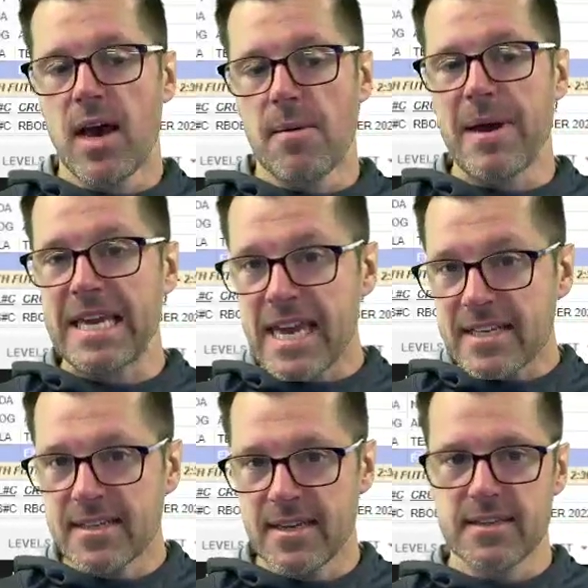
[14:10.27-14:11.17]
My
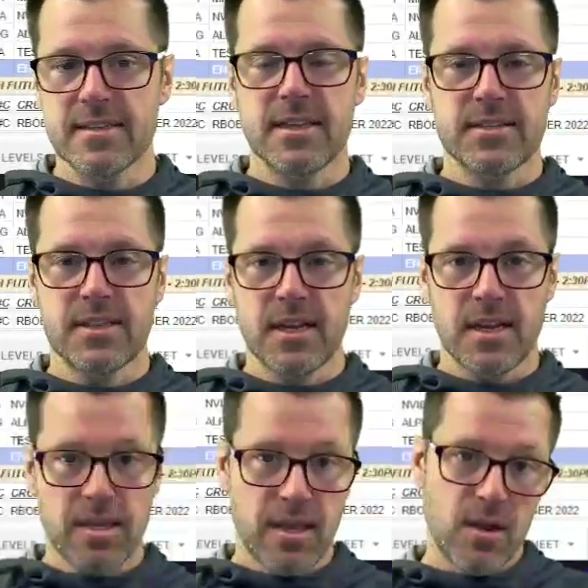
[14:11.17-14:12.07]
guess is that
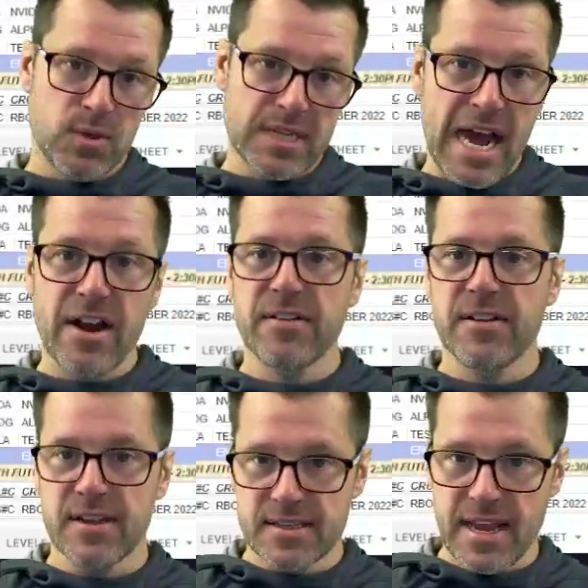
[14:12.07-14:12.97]
it was higher than
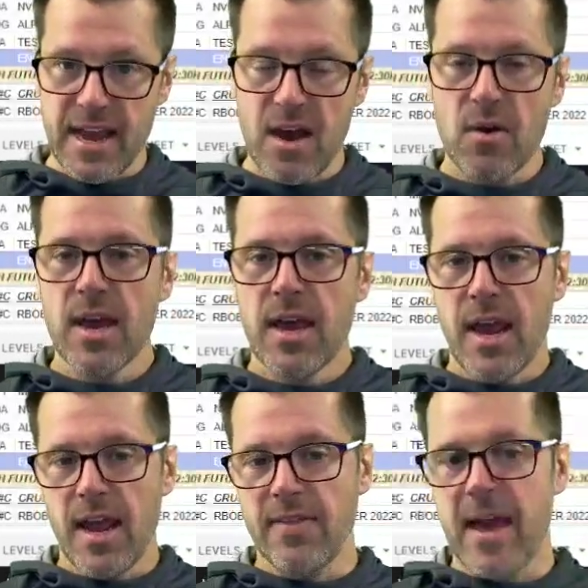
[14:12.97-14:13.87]
it is now,
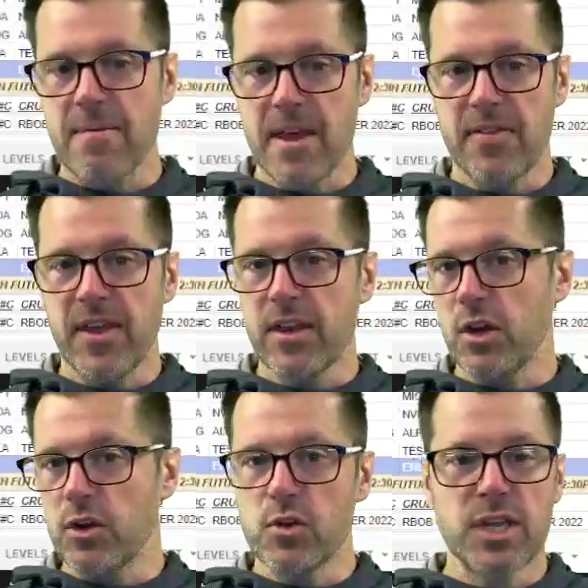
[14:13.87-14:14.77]
and that meant that
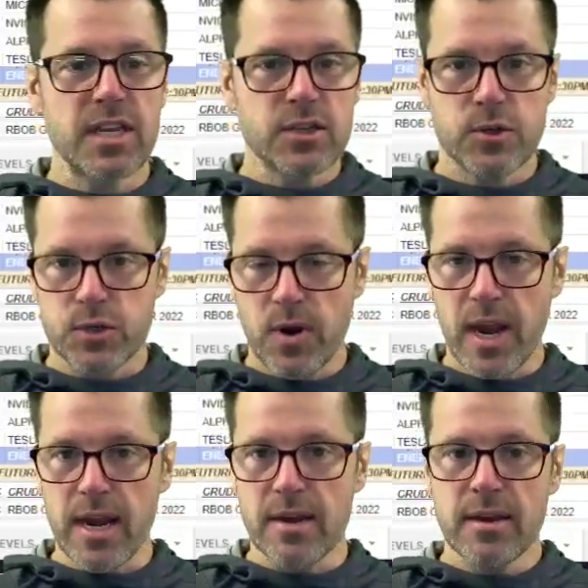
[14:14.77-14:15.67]
you'd get into a
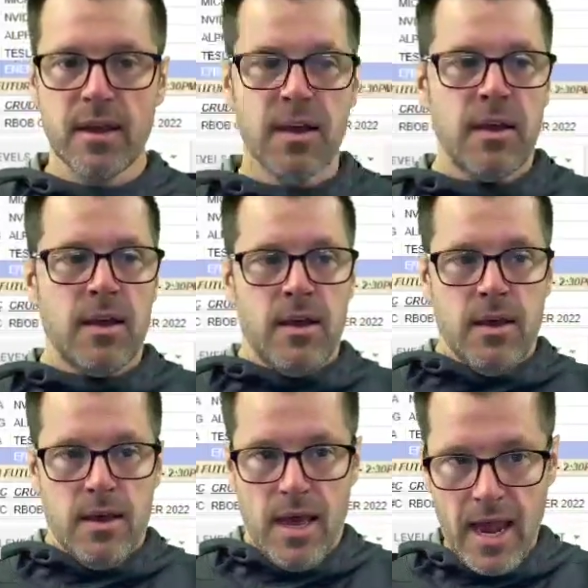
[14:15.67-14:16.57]
trade
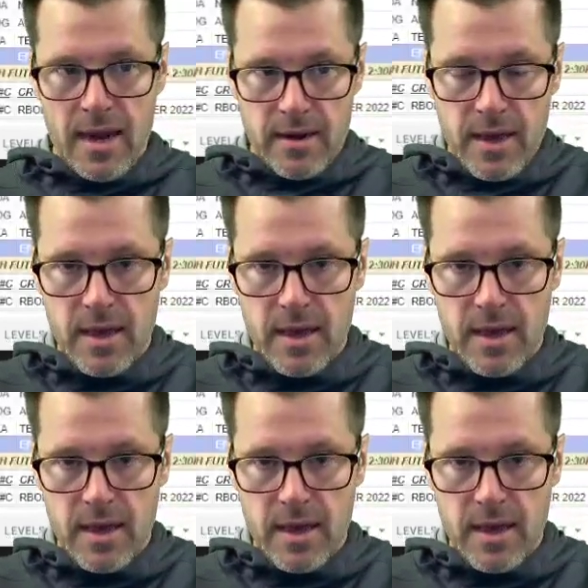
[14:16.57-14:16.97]
and